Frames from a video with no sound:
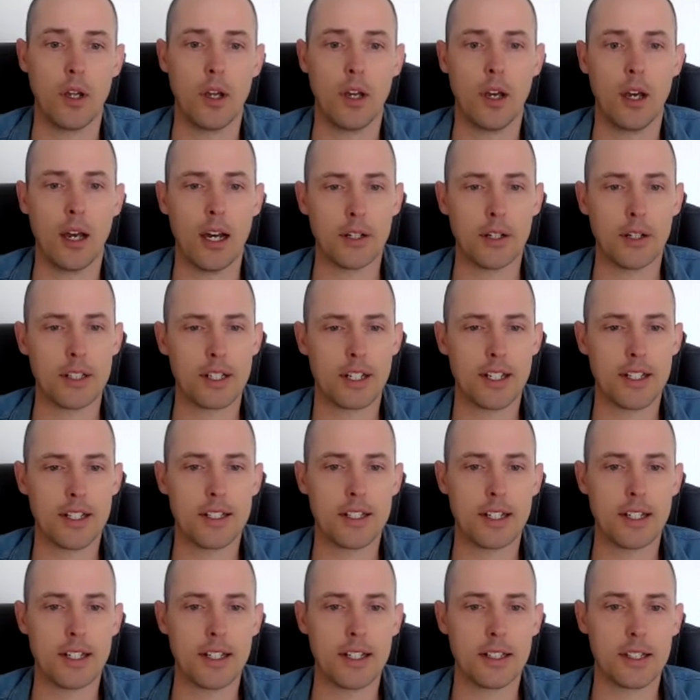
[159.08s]
How to
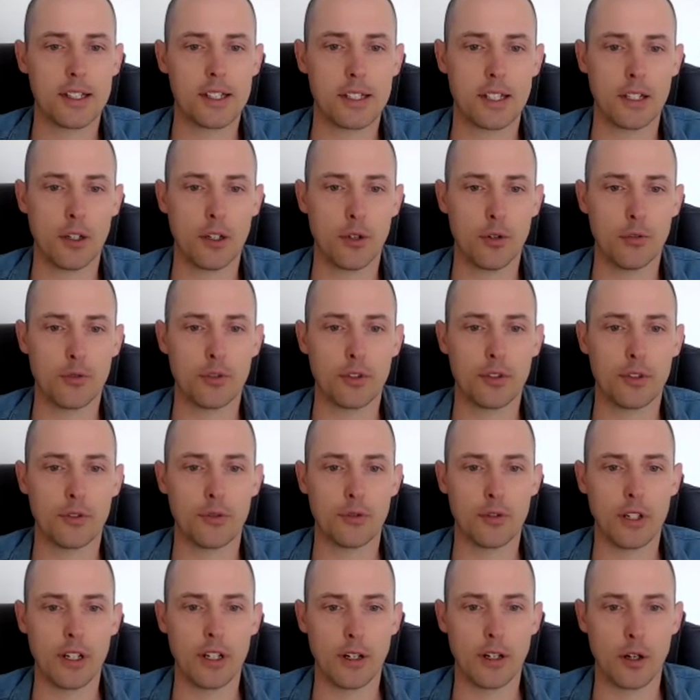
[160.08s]
contain the self in
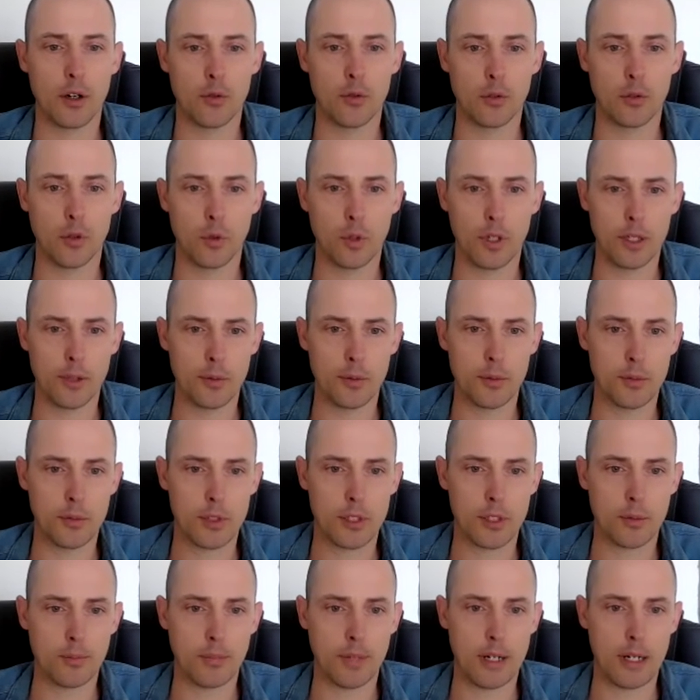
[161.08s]
feeling overwhelmed,
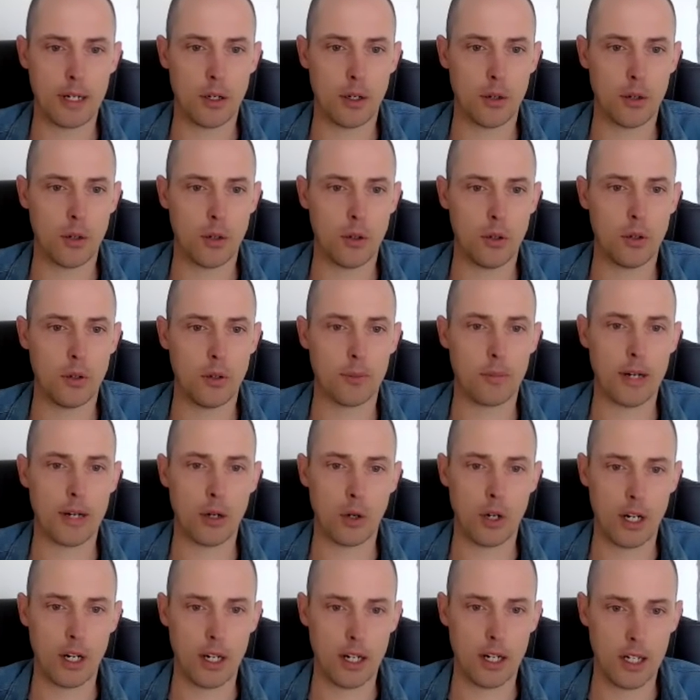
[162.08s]

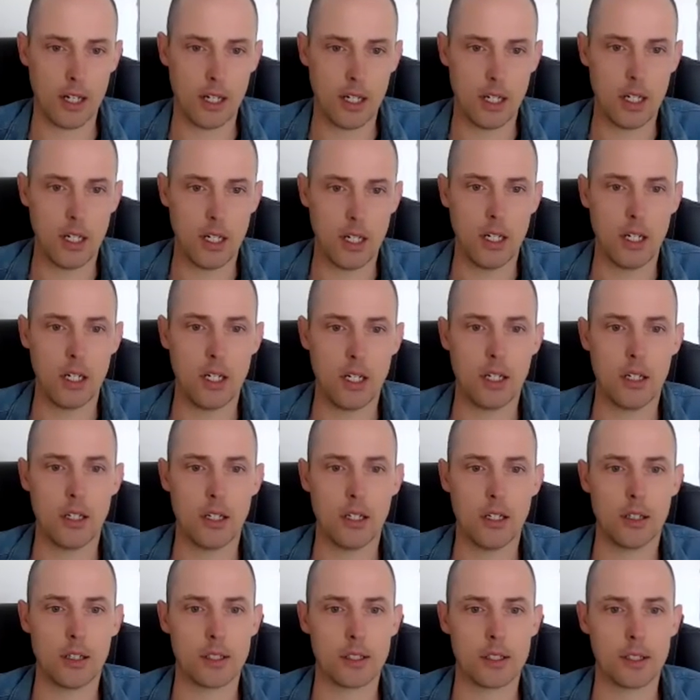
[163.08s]
Paula
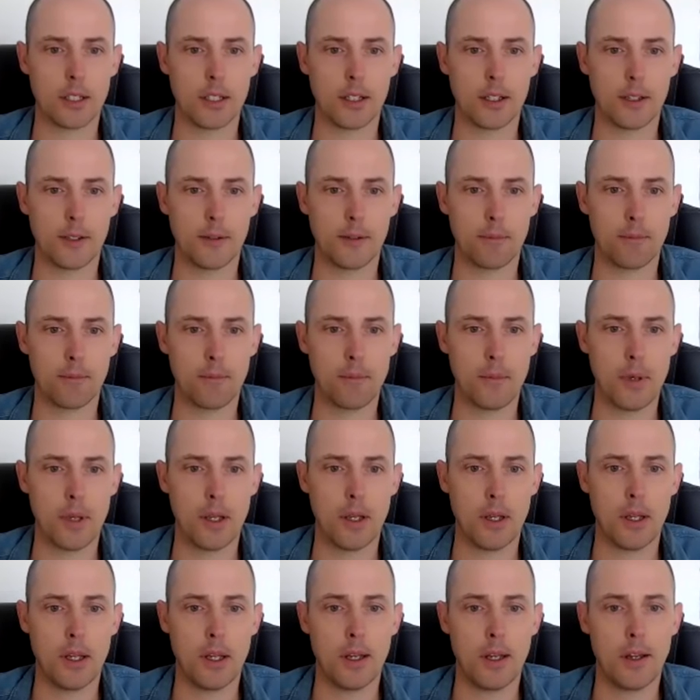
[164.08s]
is saying.
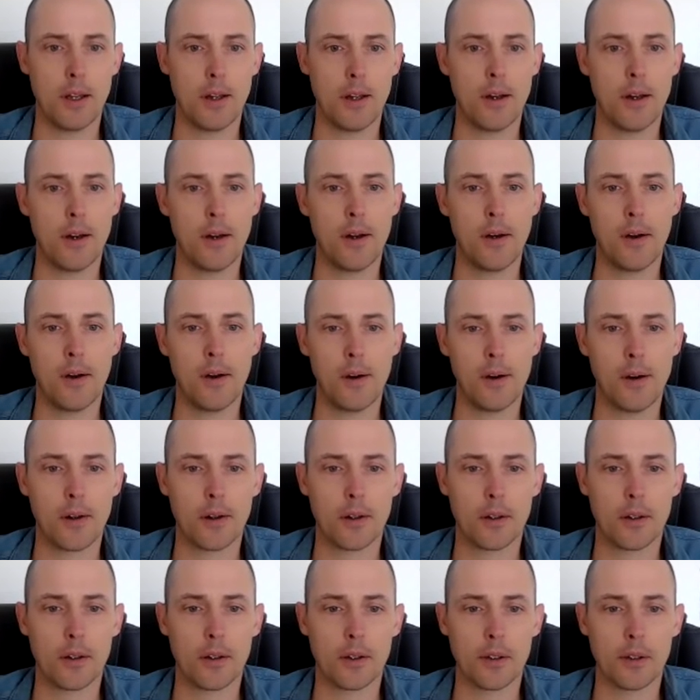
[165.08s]

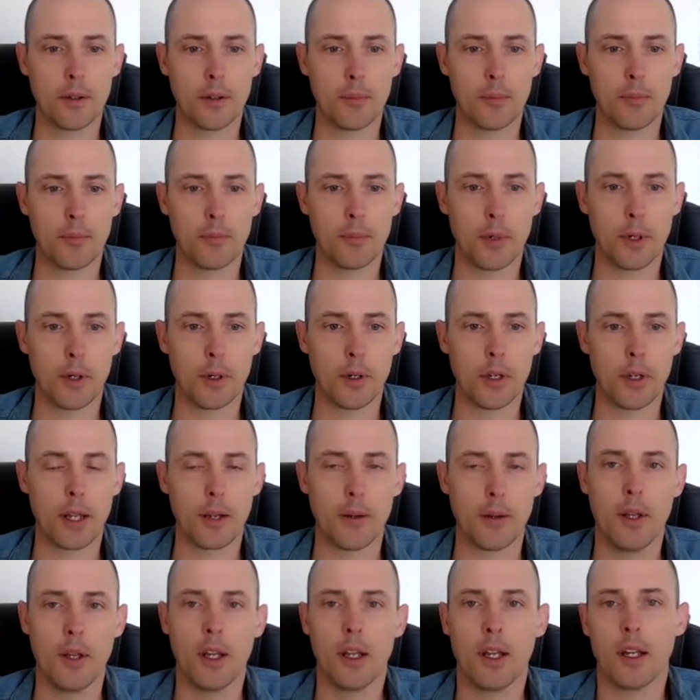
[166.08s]
Good. Okay.
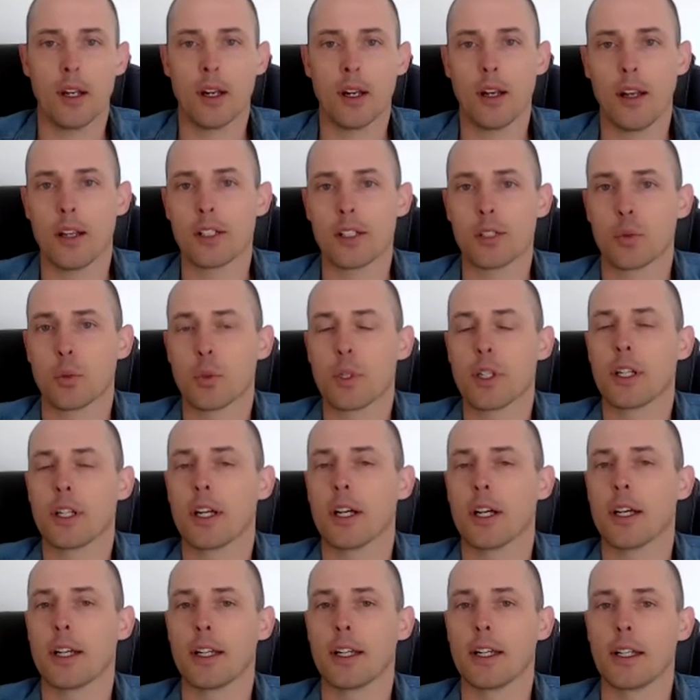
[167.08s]
Last week
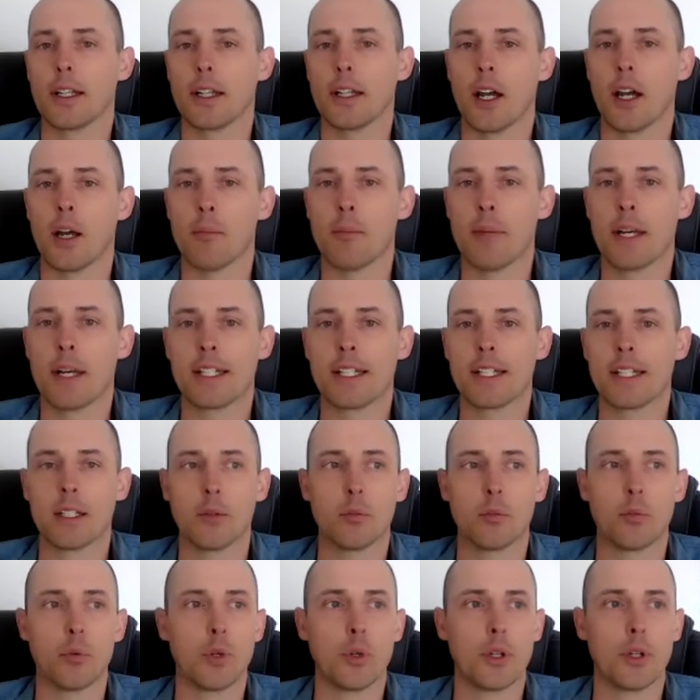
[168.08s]
I met up
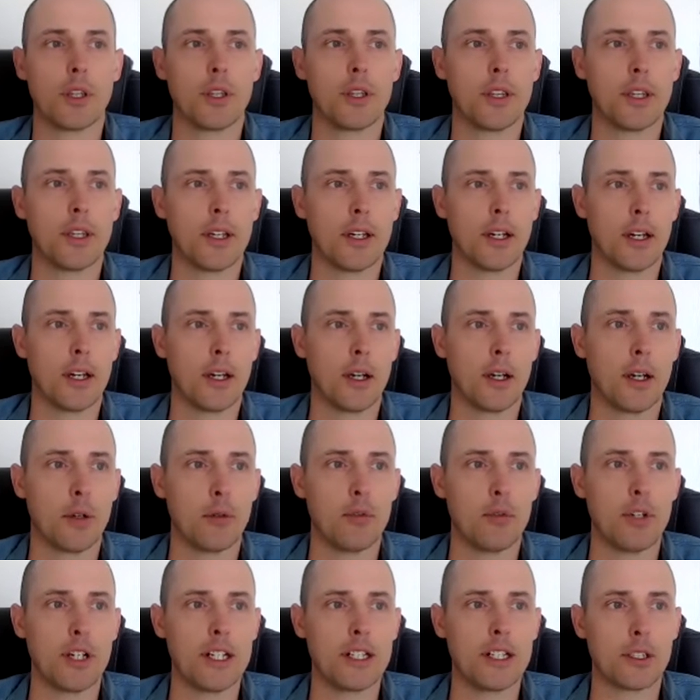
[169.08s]
with
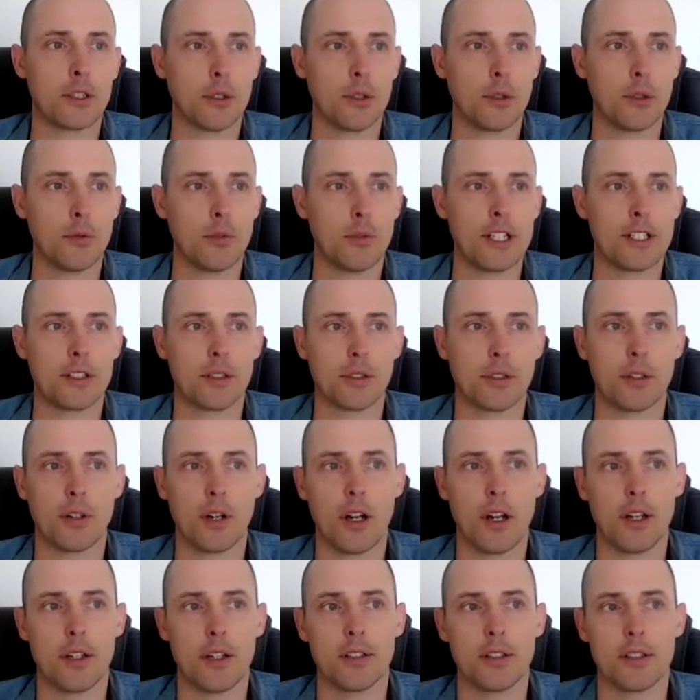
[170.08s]
Rachel
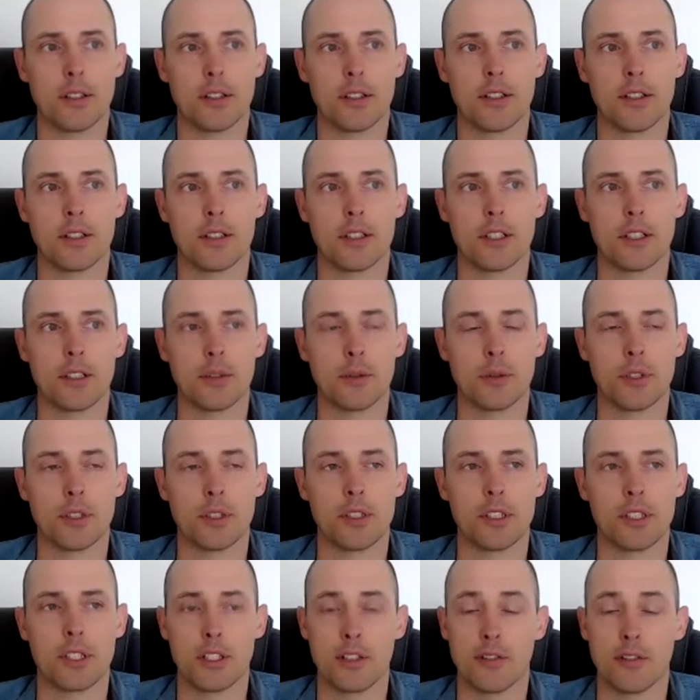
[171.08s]
Grant, and
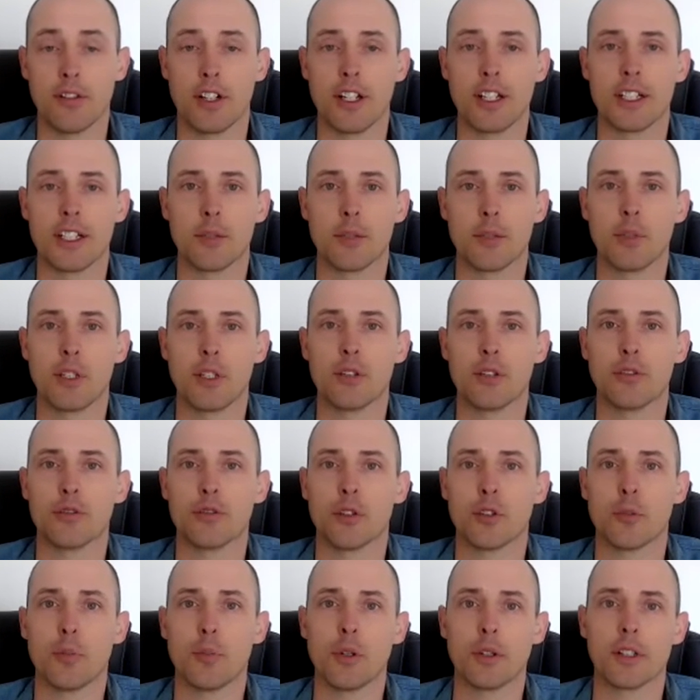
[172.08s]
she invited me for
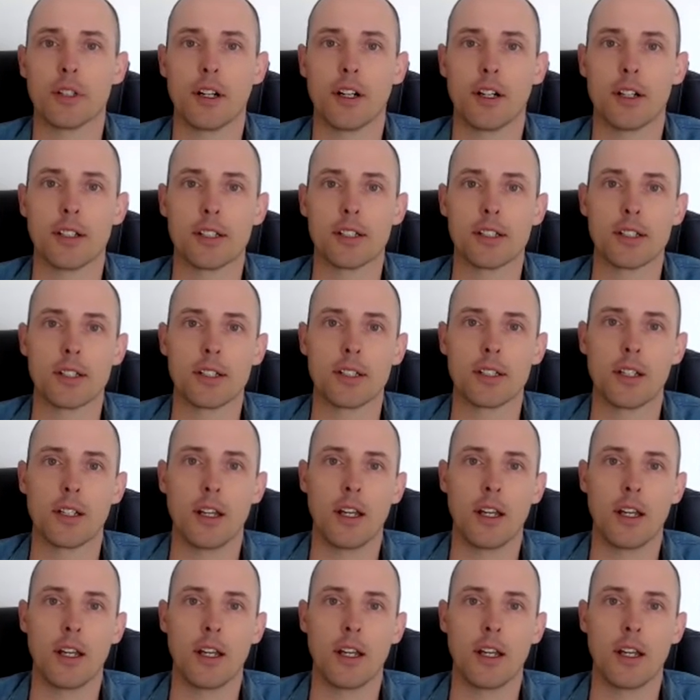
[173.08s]
a podcast,